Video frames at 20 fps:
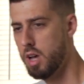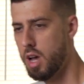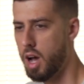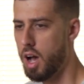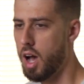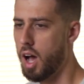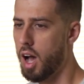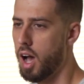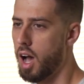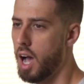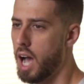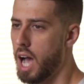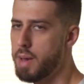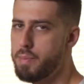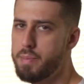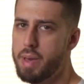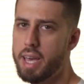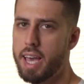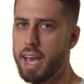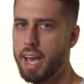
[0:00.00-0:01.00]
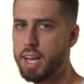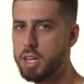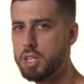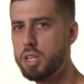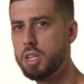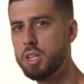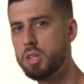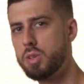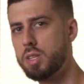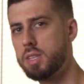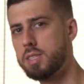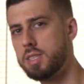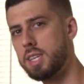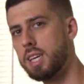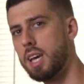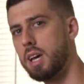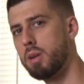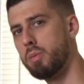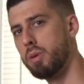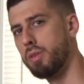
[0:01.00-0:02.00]
I may actually do this
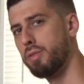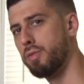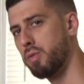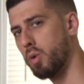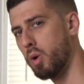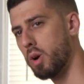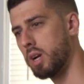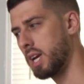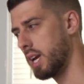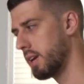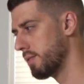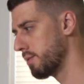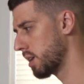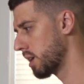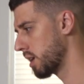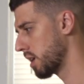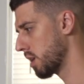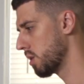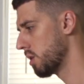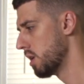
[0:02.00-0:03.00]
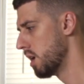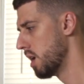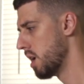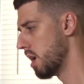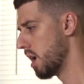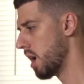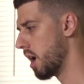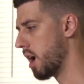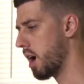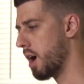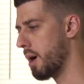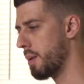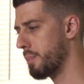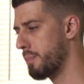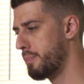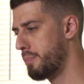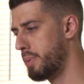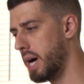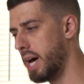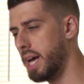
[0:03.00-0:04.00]
again with 4K video,
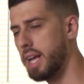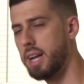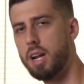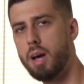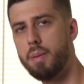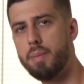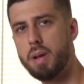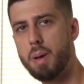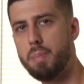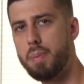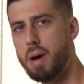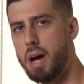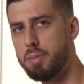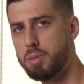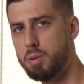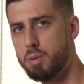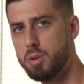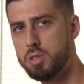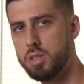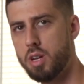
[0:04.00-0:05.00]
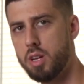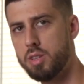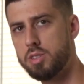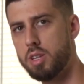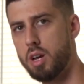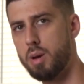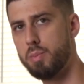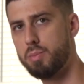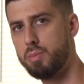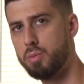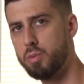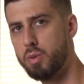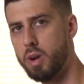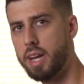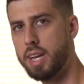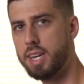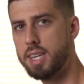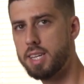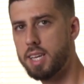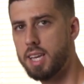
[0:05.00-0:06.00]
but I'm gonna pop the results up
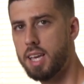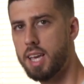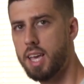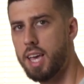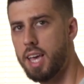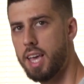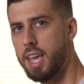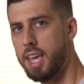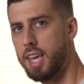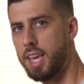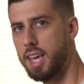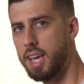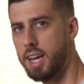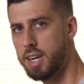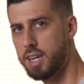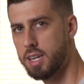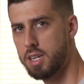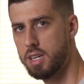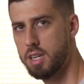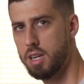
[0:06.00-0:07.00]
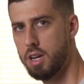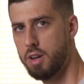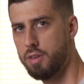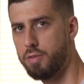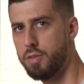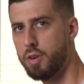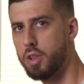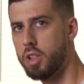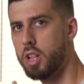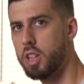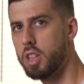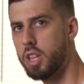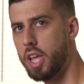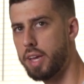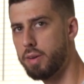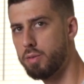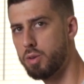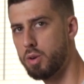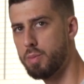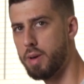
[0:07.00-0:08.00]
right here for the
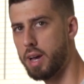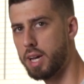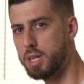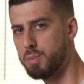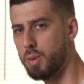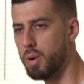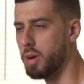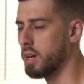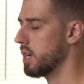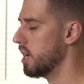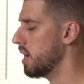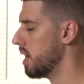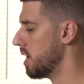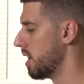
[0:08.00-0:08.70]
Lightroom export.